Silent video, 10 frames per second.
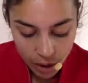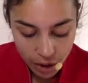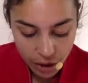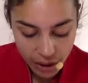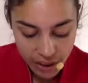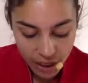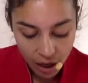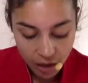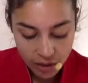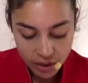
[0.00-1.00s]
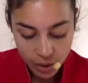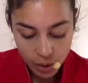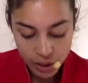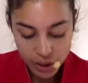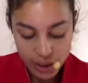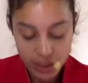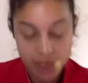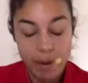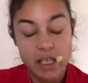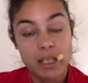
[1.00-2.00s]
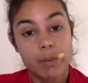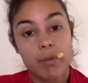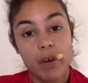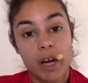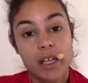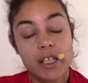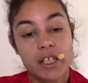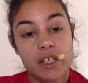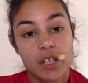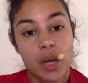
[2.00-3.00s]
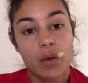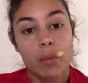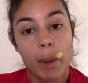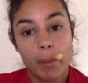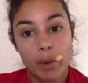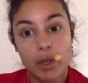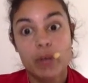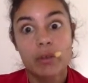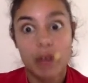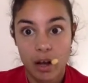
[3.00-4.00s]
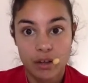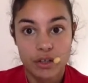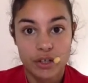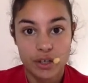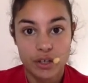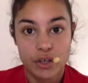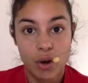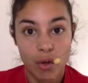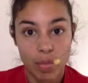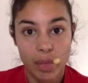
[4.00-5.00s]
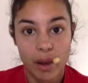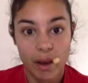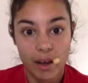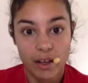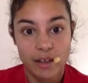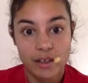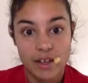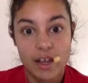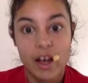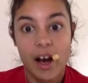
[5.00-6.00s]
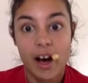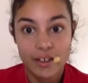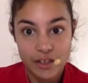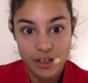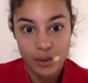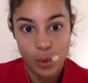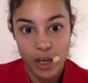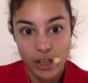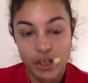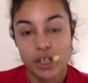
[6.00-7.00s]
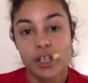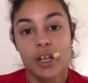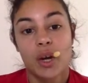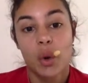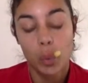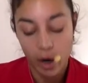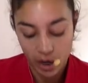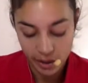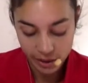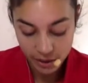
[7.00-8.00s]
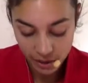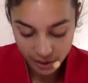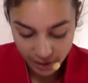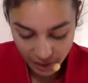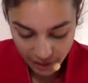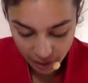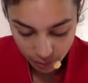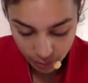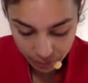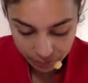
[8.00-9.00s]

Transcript: You need to answer the questions in the spaces provided. So remember, answers on the lines under the question where it's set out.